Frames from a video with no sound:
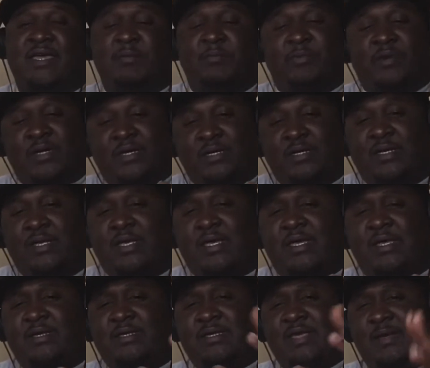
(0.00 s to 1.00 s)
But
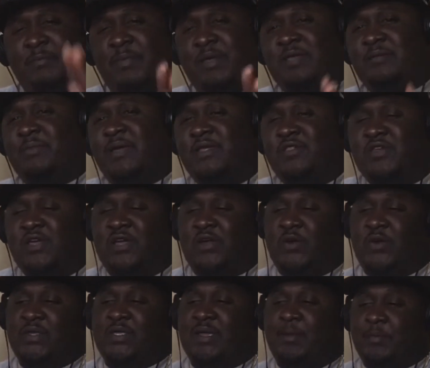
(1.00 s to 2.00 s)
y'all make, make sure I go
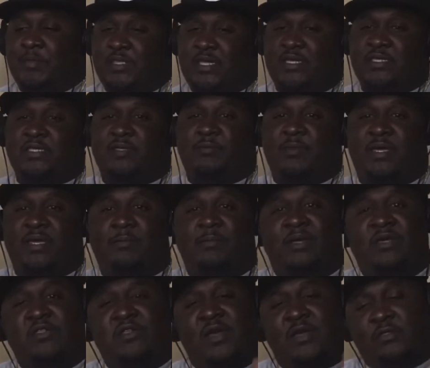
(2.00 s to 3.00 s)
to the comment section, man.
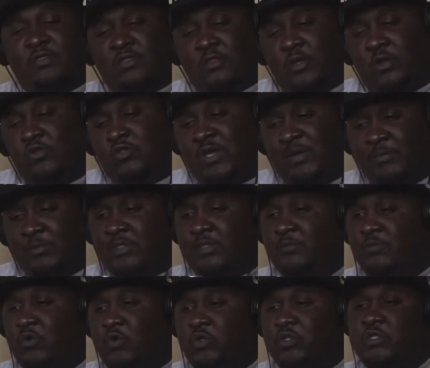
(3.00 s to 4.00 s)
Make sure I start dropping some
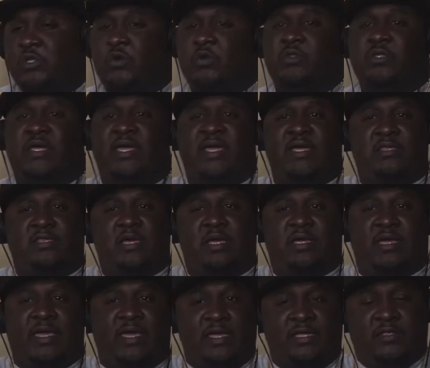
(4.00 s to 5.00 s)
more songs to and
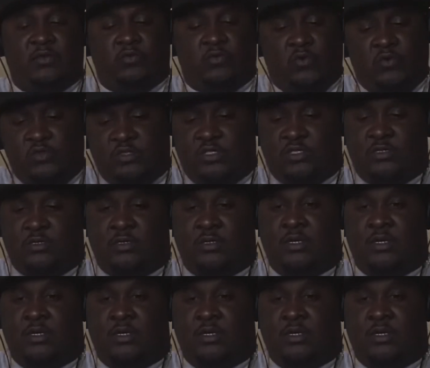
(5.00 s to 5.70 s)
Taruchi.